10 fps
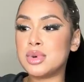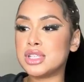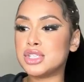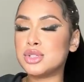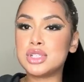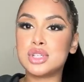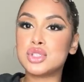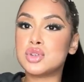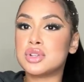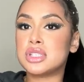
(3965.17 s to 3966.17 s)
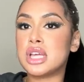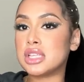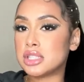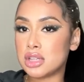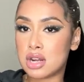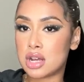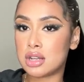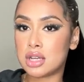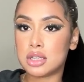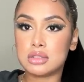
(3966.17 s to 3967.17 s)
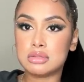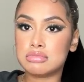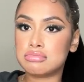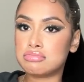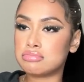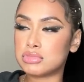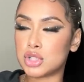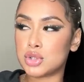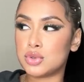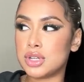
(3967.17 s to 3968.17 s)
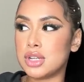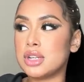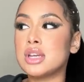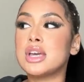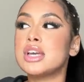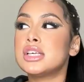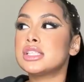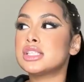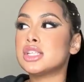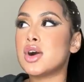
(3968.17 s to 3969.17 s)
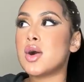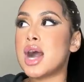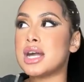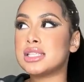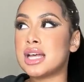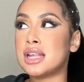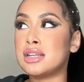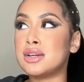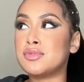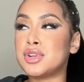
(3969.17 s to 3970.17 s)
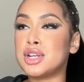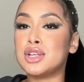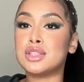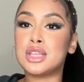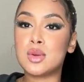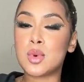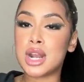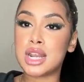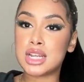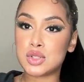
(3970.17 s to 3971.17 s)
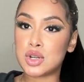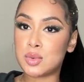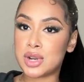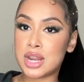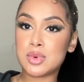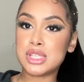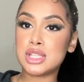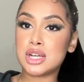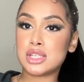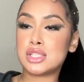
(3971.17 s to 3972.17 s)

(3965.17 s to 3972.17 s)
But Juicy Couture stays sold out, like annoying. So I signed up for the little thing where they let you know when they restock.